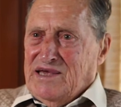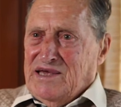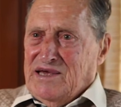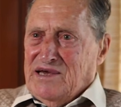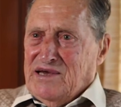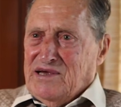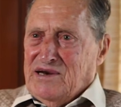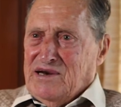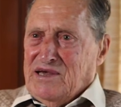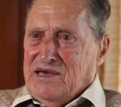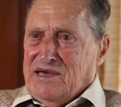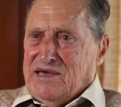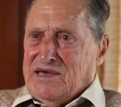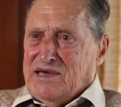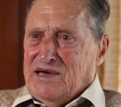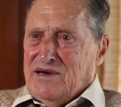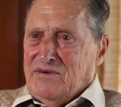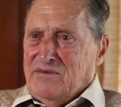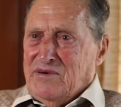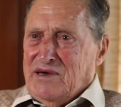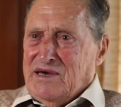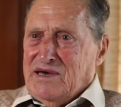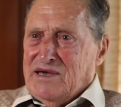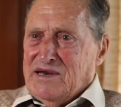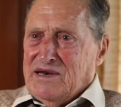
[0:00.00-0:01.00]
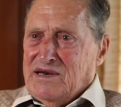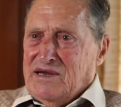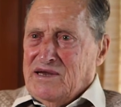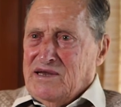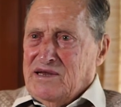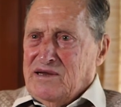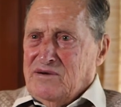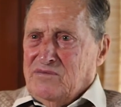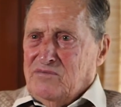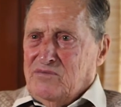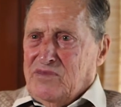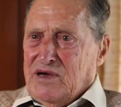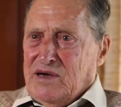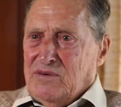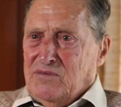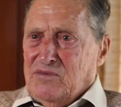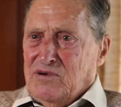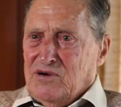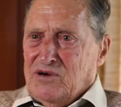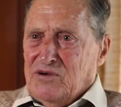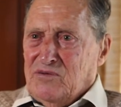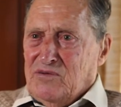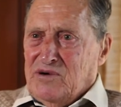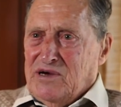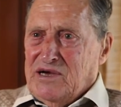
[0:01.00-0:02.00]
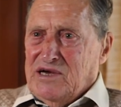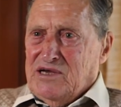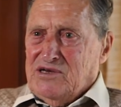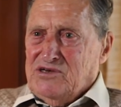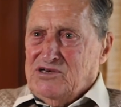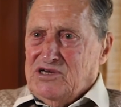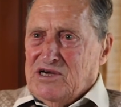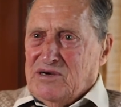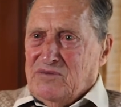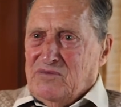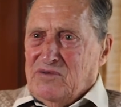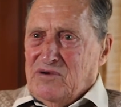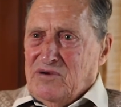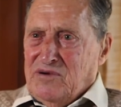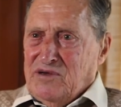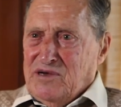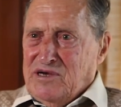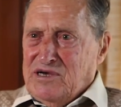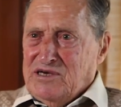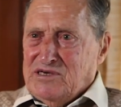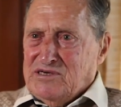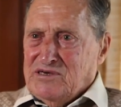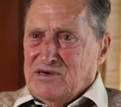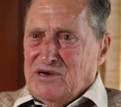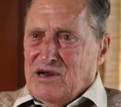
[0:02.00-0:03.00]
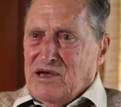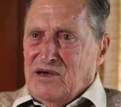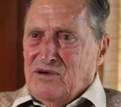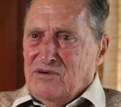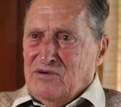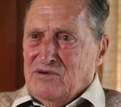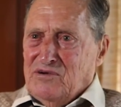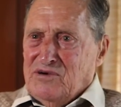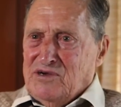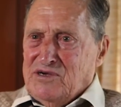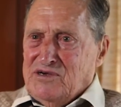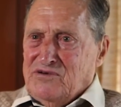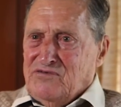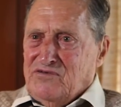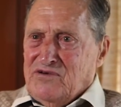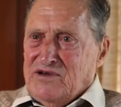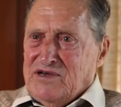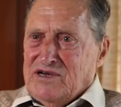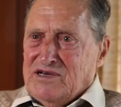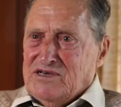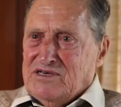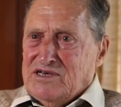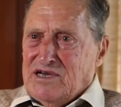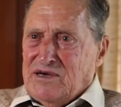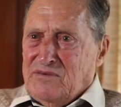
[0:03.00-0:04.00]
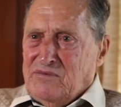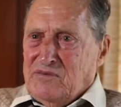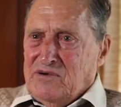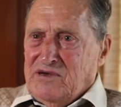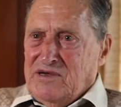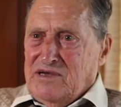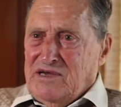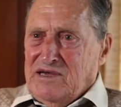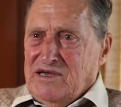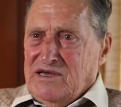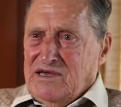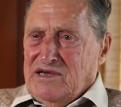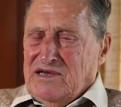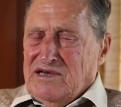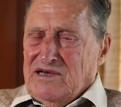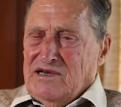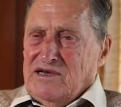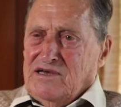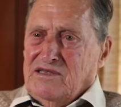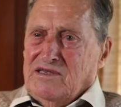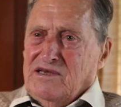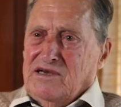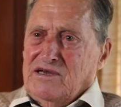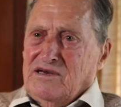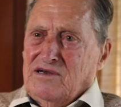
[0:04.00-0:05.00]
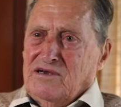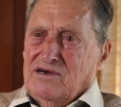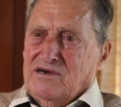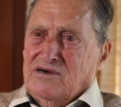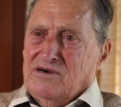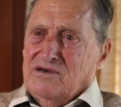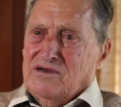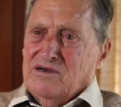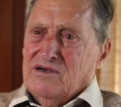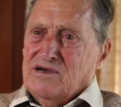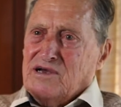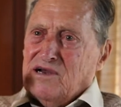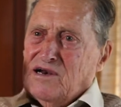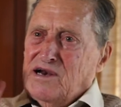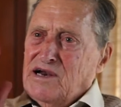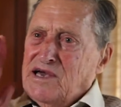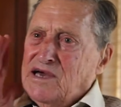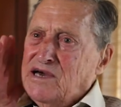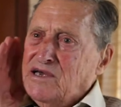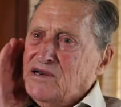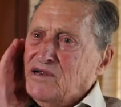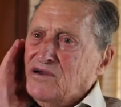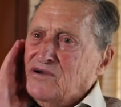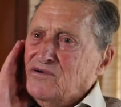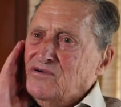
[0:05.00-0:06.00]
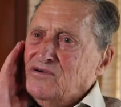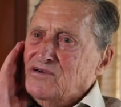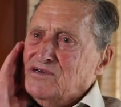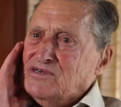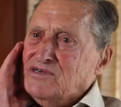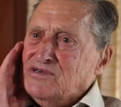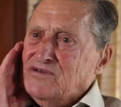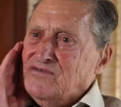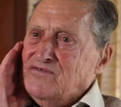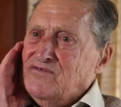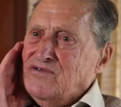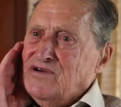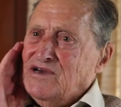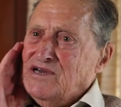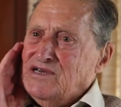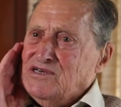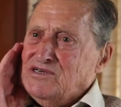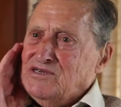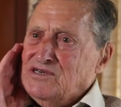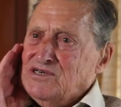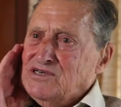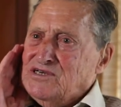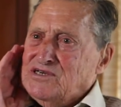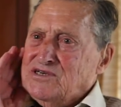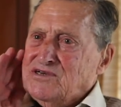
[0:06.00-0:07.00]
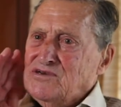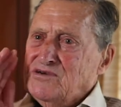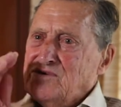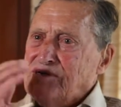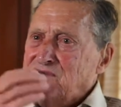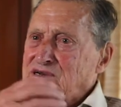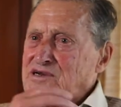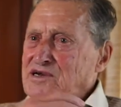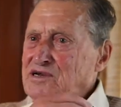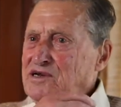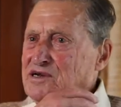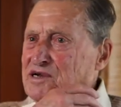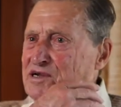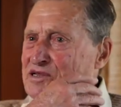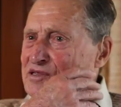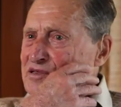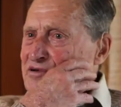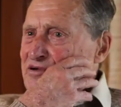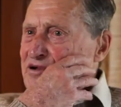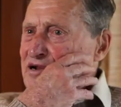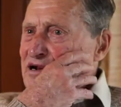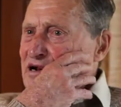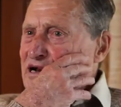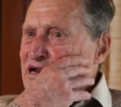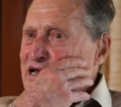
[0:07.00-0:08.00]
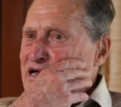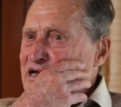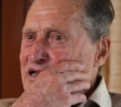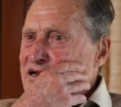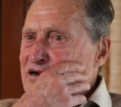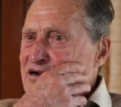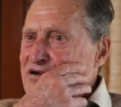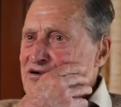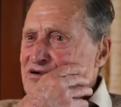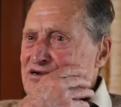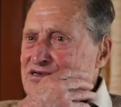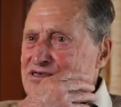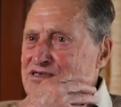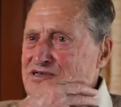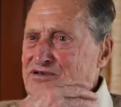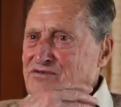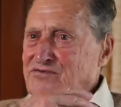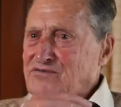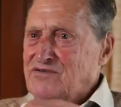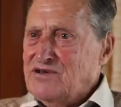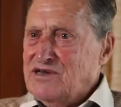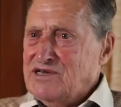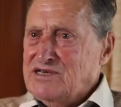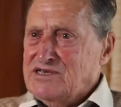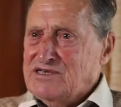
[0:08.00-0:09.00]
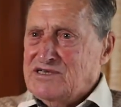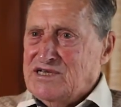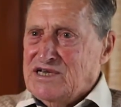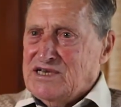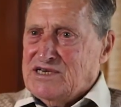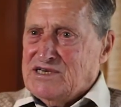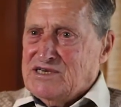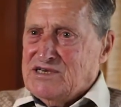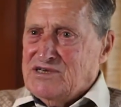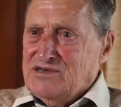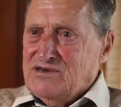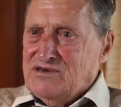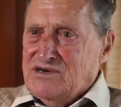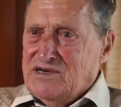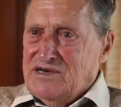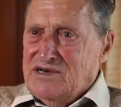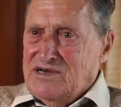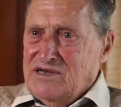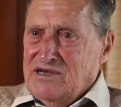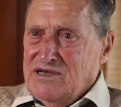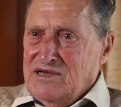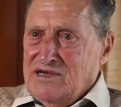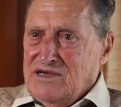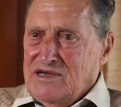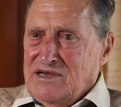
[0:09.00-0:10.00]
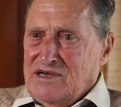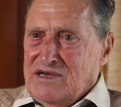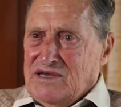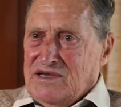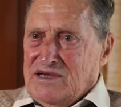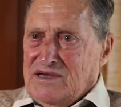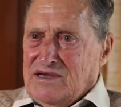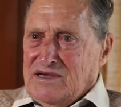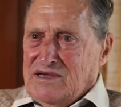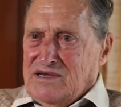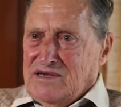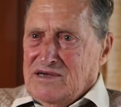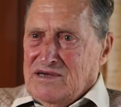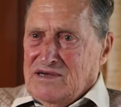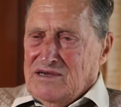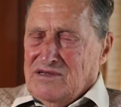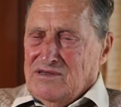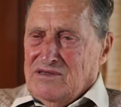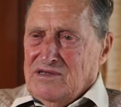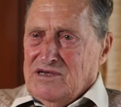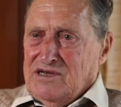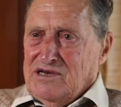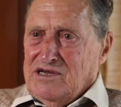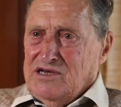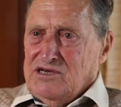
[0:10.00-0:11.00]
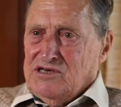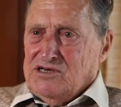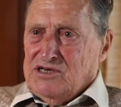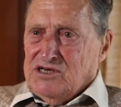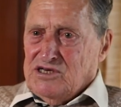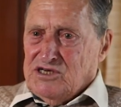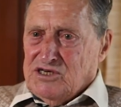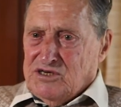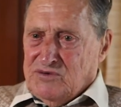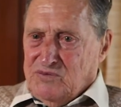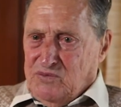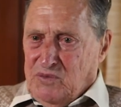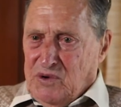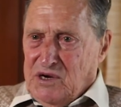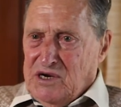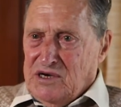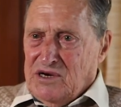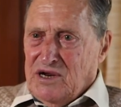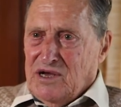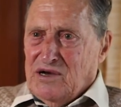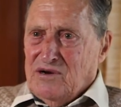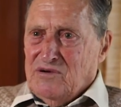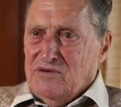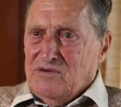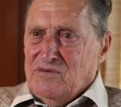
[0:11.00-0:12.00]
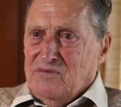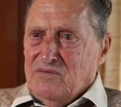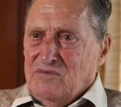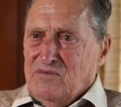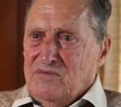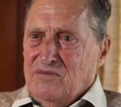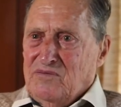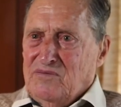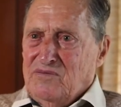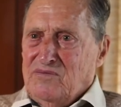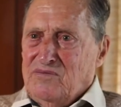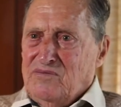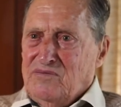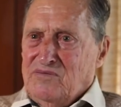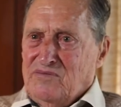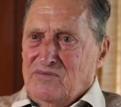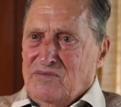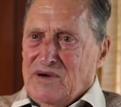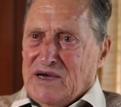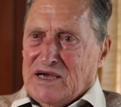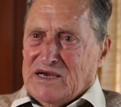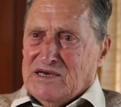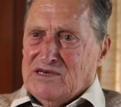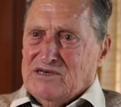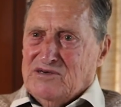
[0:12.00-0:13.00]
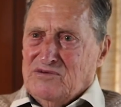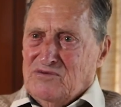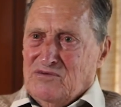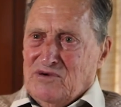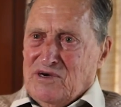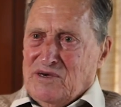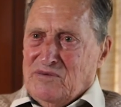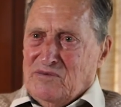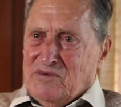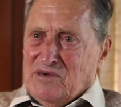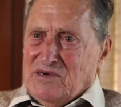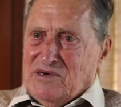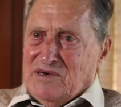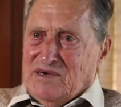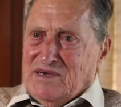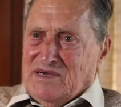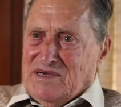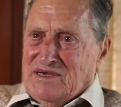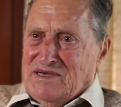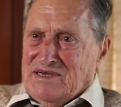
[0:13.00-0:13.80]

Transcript: And he come out and babbled away in Japanese and holding his fingers up. And then I got a clout across the face this side and another clout across the face that side. And then he says, "Speedo, back sweeping."